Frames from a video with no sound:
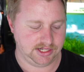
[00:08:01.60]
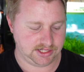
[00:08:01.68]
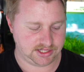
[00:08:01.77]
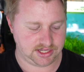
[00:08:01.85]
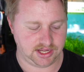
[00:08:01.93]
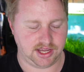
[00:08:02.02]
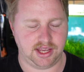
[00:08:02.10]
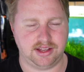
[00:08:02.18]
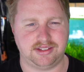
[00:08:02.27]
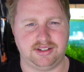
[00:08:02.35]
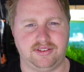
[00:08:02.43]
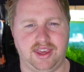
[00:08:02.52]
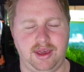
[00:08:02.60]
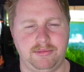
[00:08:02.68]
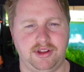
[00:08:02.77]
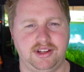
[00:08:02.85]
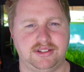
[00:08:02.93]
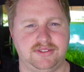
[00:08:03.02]
just to sort of keep
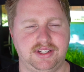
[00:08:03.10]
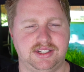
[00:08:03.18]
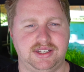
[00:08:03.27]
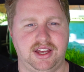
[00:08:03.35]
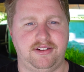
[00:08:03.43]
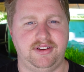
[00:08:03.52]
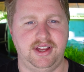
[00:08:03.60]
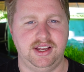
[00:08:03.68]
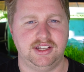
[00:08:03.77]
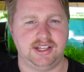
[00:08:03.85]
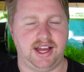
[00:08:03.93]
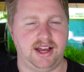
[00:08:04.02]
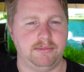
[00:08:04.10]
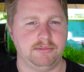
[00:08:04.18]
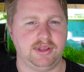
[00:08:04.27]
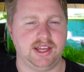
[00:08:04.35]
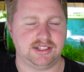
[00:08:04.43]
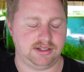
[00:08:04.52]
notes for yourself,
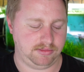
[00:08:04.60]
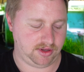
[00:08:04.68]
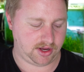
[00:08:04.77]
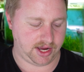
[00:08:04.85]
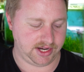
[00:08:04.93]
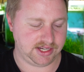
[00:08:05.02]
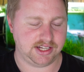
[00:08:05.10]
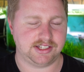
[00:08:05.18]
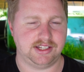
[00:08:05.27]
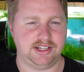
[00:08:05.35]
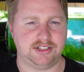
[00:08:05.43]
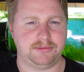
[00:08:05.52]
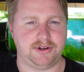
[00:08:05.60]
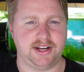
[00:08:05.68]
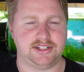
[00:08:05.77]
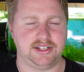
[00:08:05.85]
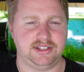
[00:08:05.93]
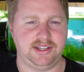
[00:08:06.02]
get some ideas and
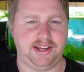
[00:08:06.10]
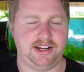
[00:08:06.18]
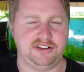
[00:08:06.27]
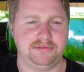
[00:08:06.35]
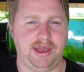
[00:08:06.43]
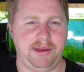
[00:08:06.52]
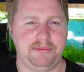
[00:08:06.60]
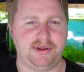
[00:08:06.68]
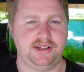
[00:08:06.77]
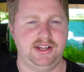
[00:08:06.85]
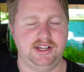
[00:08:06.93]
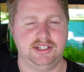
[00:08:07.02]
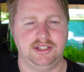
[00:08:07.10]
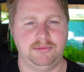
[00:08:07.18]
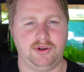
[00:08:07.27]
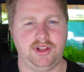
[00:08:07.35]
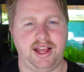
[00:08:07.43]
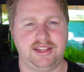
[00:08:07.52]
inspiration down on paper. You're
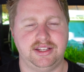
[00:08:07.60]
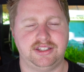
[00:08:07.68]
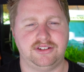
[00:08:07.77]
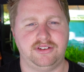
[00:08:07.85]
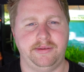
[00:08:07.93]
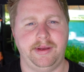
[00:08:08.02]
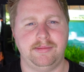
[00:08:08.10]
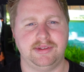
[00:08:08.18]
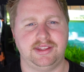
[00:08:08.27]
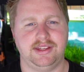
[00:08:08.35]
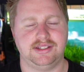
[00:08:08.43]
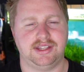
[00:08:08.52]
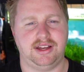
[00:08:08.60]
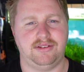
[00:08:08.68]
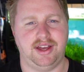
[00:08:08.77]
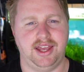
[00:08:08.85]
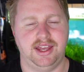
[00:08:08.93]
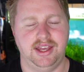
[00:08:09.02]
more likely to remember things that
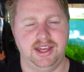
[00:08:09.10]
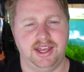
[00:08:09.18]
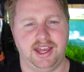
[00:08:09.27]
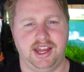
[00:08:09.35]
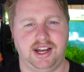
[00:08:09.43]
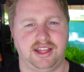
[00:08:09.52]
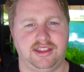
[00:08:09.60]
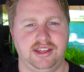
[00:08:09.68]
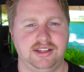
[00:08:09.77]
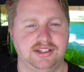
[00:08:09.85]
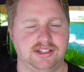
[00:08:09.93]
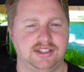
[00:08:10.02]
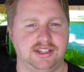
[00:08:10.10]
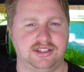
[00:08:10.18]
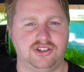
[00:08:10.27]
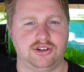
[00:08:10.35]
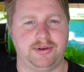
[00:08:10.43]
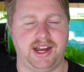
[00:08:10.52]
way, and I think just it's
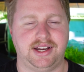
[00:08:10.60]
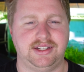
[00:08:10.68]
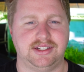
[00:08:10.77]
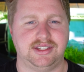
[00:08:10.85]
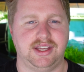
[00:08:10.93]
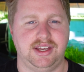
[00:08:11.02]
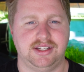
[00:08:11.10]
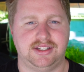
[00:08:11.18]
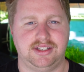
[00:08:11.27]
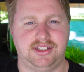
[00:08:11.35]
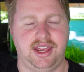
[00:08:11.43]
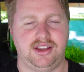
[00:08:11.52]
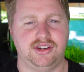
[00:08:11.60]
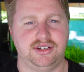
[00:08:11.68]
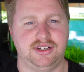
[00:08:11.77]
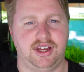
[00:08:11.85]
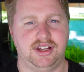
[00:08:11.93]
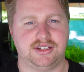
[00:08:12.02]
good practice to take good
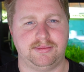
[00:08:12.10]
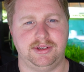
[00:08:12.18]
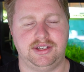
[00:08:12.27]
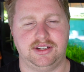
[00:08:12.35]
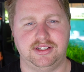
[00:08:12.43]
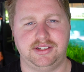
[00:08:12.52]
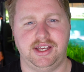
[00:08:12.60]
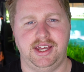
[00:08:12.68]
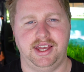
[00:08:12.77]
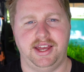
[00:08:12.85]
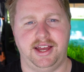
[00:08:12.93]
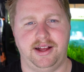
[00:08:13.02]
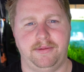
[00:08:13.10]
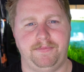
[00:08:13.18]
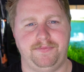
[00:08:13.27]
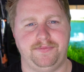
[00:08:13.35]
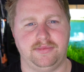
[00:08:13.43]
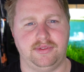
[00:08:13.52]
notes, because
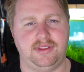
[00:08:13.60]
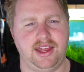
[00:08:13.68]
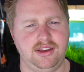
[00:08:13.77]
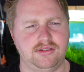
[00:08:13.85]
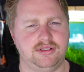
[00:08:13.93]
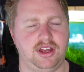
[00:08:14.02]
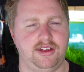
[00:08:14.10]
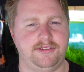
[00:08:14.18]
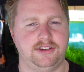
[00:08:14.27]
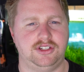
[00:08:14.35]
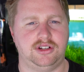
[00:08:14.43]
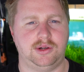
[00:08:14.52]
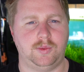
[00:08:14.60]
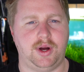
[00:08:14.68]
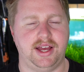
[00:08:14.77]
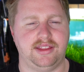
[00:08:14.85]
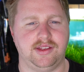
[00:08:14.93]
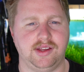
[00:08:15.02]
then you'll know for sure
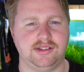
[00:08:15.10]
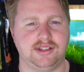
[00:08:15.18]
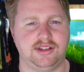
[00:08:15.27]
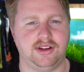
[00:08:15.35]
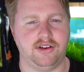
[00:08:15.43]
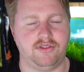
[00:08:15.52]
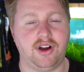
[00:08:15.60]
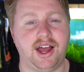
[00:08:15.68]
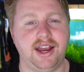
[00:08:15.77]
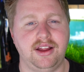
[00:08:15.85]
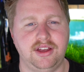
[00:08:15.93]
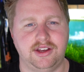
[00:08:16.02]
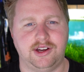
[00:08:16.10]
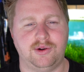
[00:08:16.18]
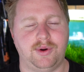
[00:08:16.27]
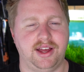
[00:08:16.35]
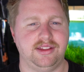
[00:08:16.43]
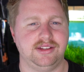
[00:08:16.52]
why things are going right or
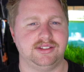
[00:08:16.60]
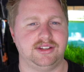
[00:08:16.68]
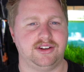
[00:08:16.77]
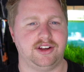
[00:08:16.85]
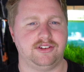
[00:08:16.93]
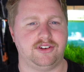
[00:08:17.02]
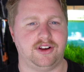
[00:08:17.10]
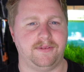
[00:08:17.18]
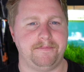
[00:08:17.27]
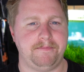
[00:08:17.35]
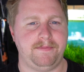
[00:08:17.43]
why things are going wrong.